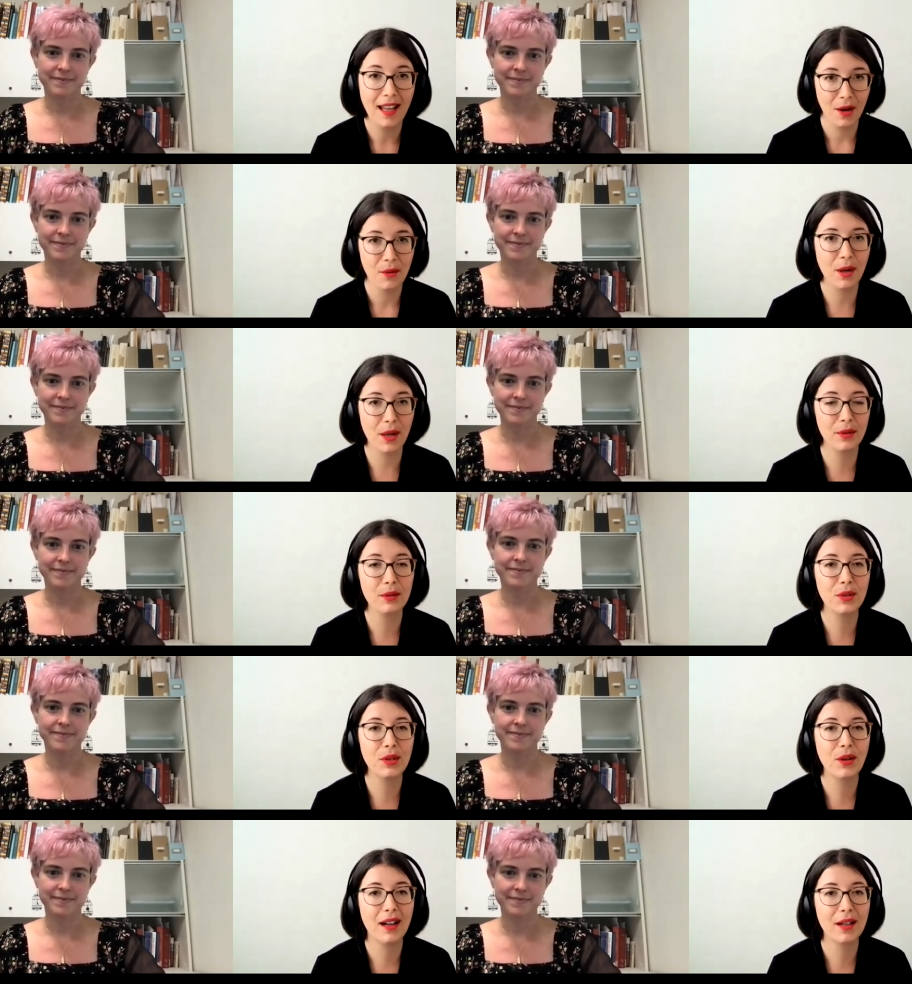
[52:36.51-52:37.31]
Speaker 1: we will
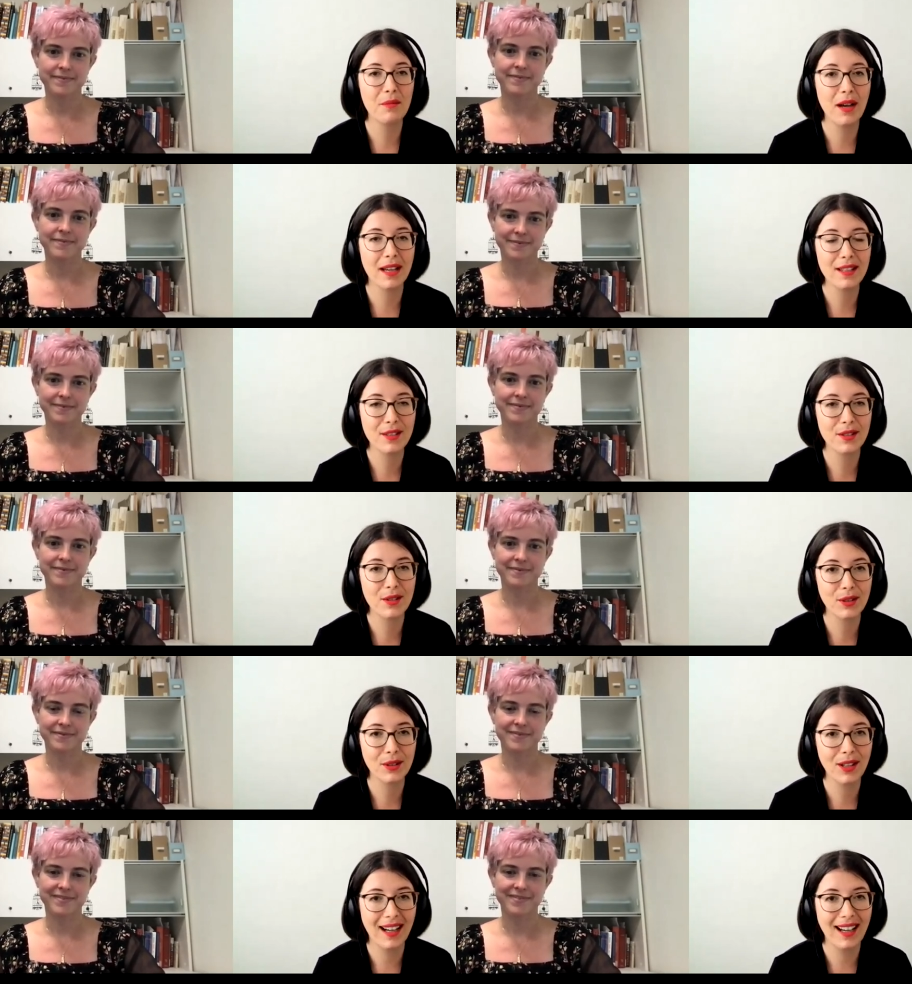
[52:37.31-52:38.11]
do our best
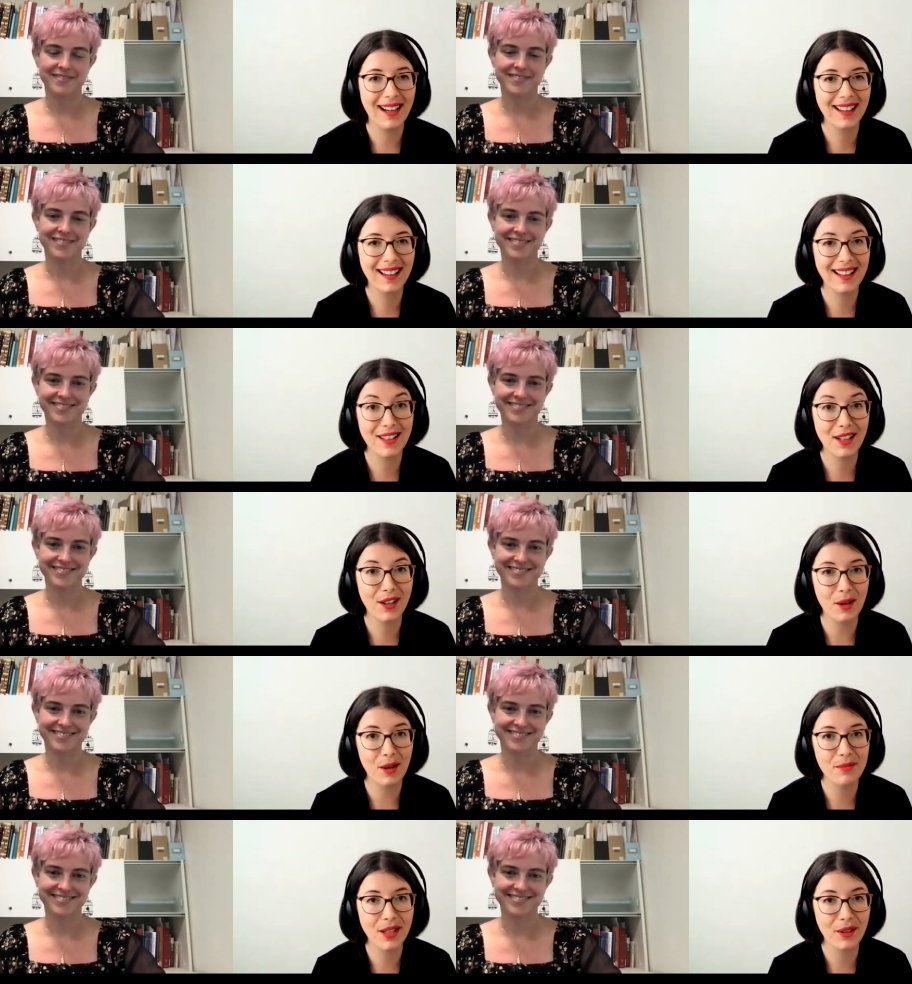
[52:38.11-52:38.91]
to uh, get a
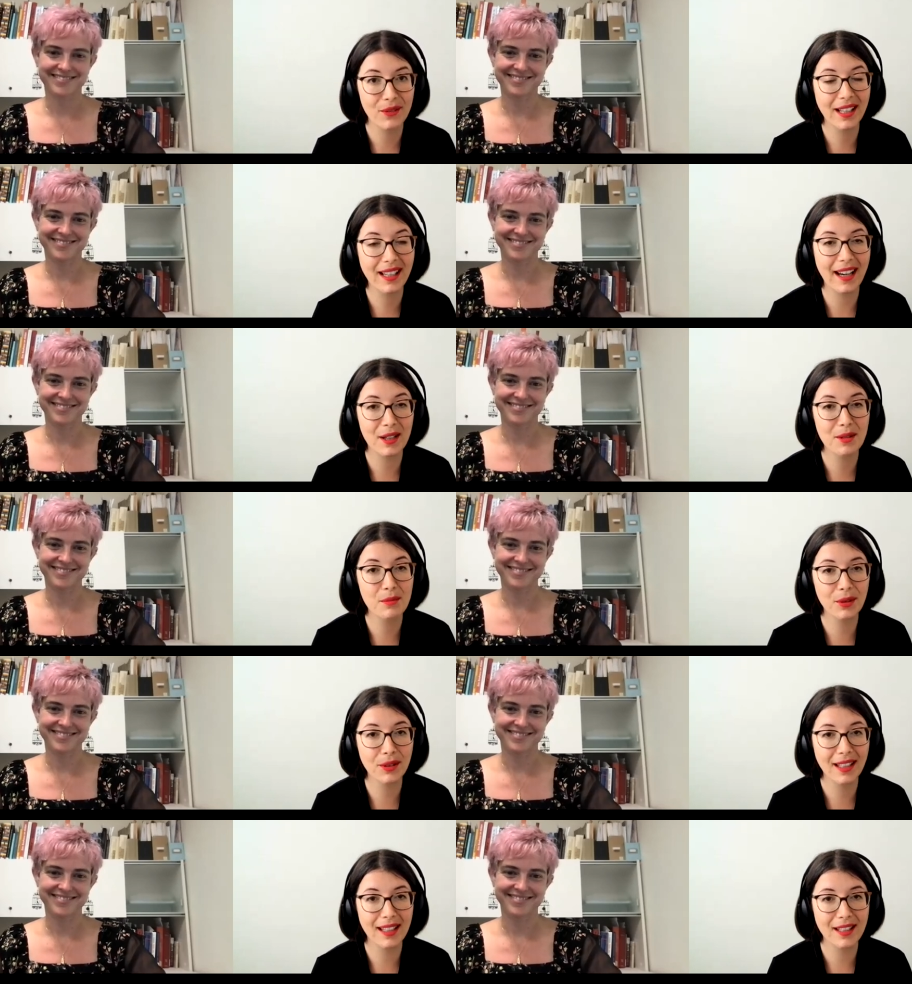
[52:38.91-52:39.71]
copy of the
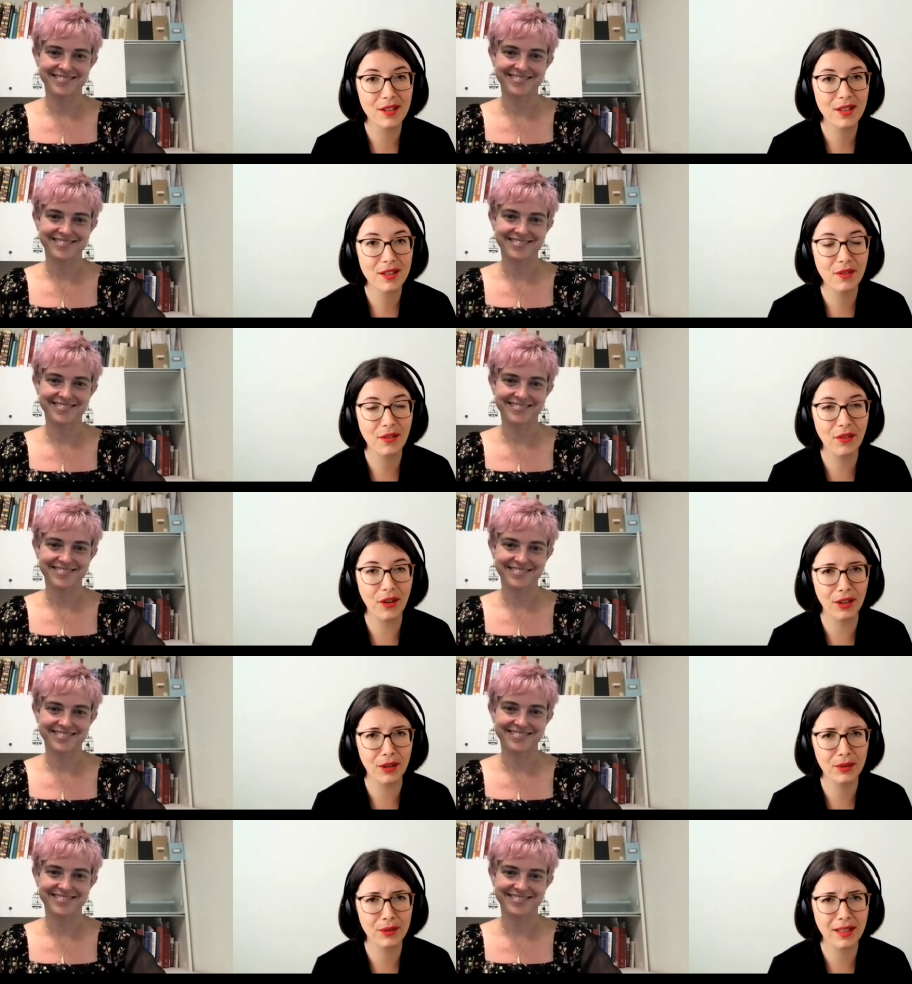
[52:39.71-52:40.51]
guidebook and just
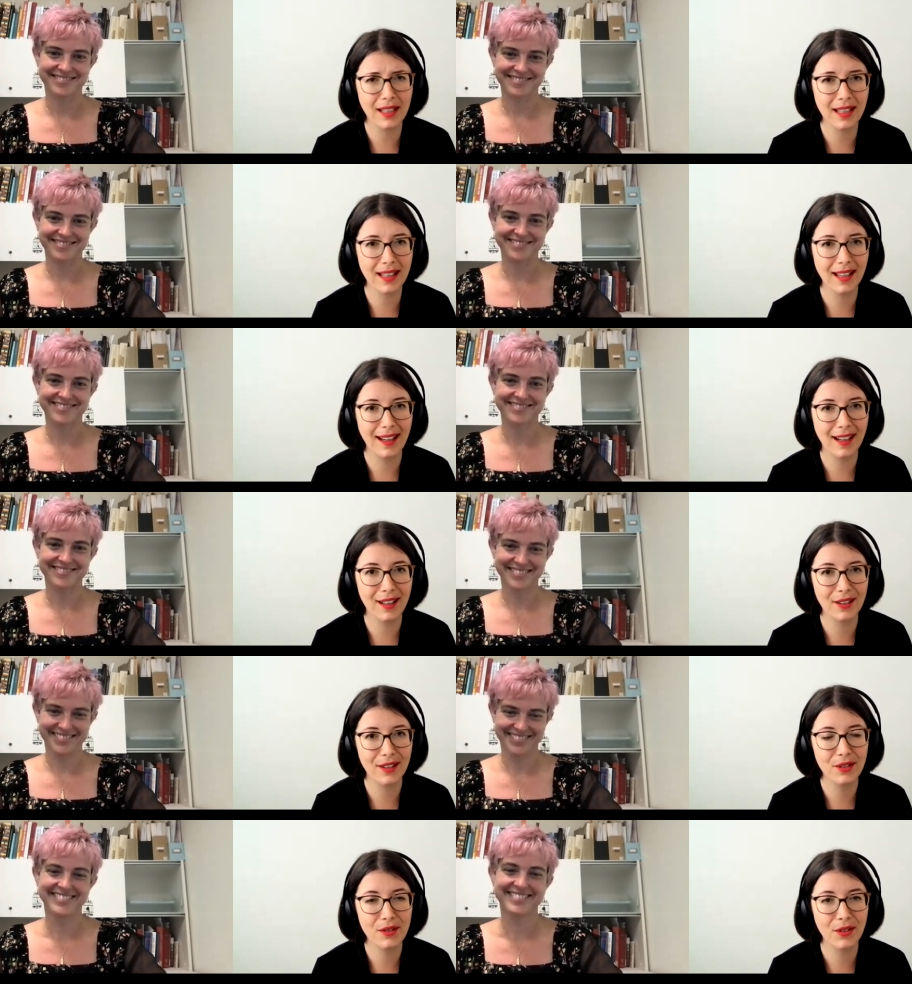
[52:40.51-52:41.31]
follow the
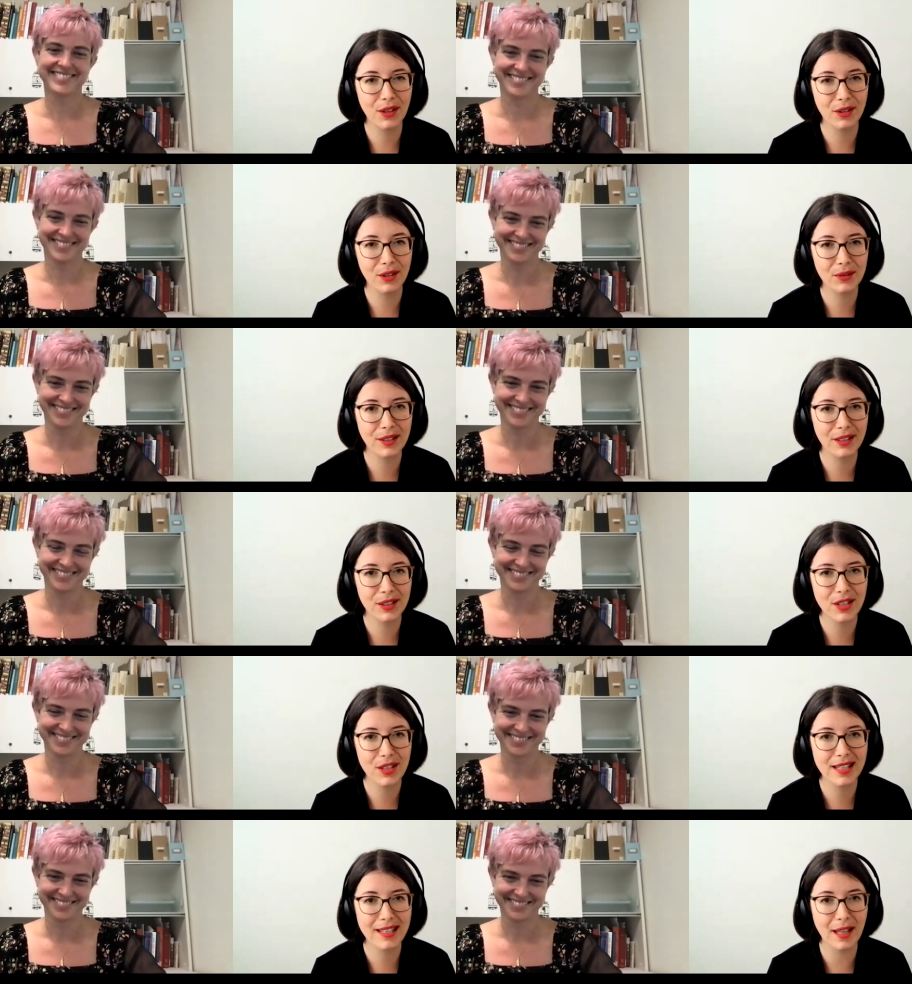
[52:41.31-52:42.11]
uh, follow the
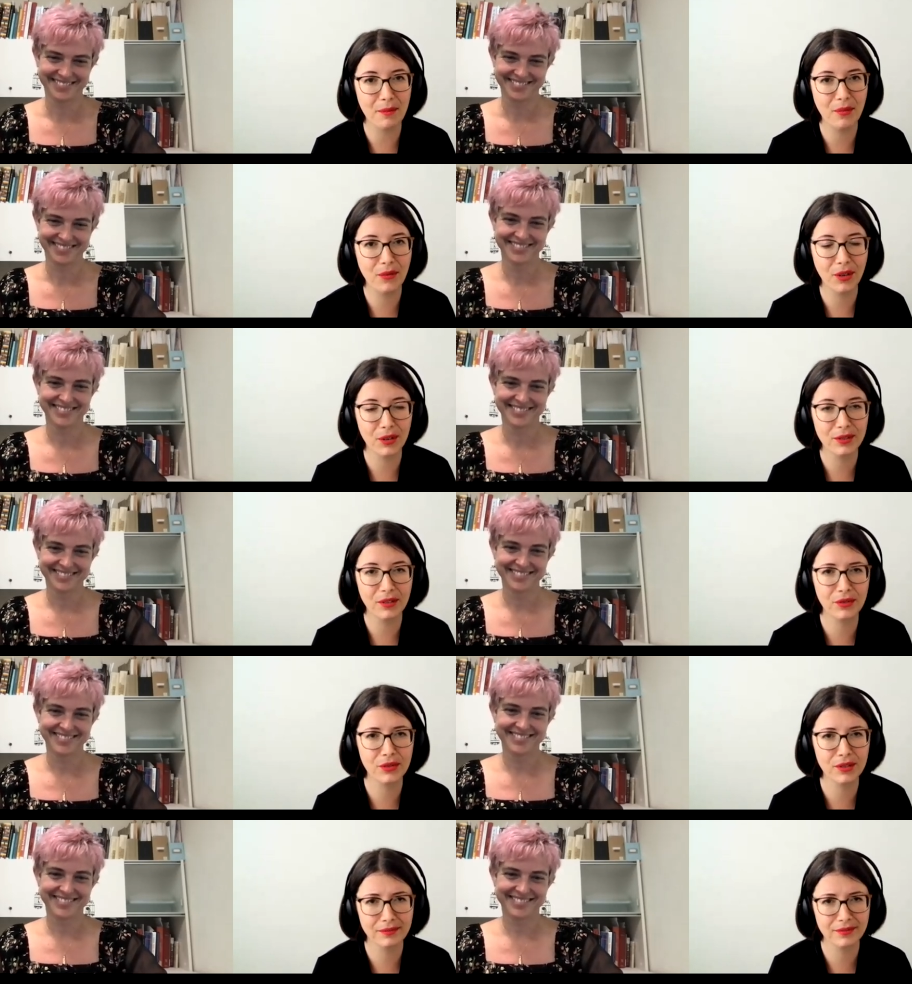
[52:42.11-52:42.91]
step fo-
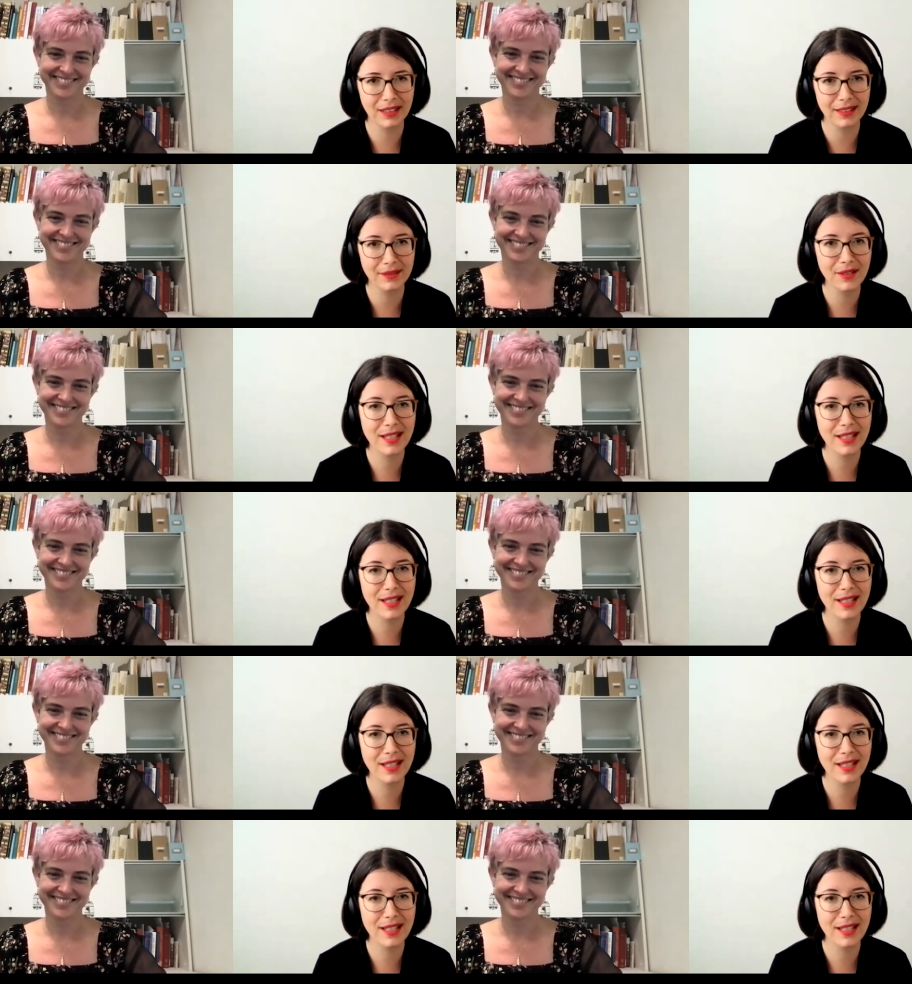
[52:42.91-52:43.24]
the